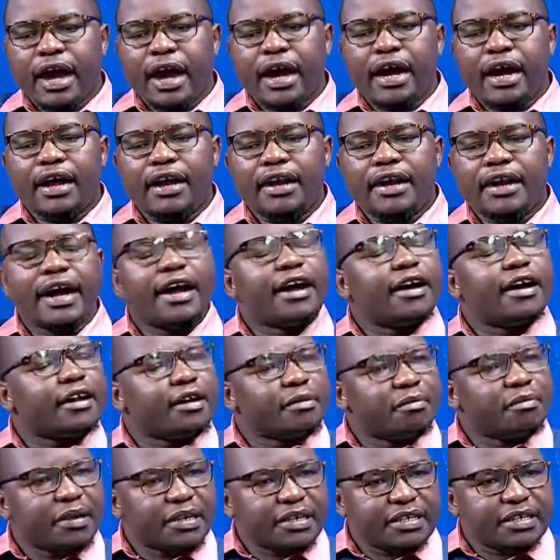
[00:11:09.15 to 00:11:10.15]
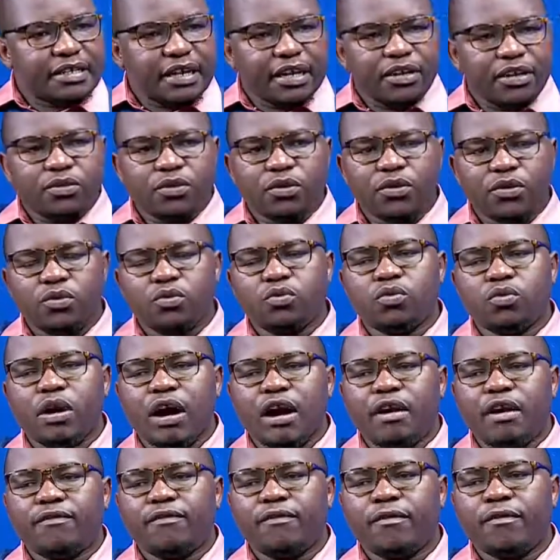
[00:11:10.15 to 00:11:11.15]
and agreements that we do
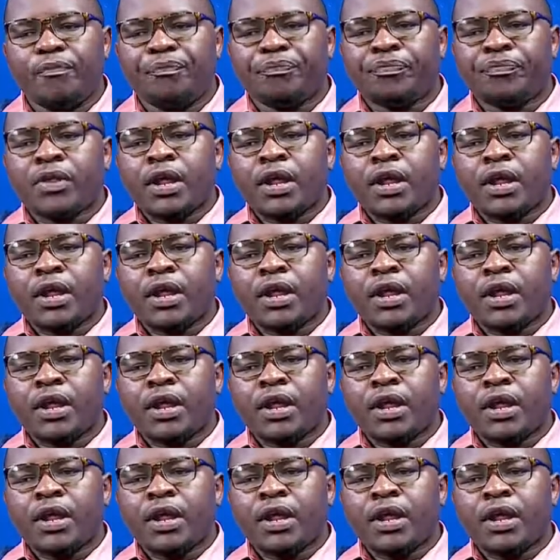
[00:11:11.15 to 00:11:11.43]
have,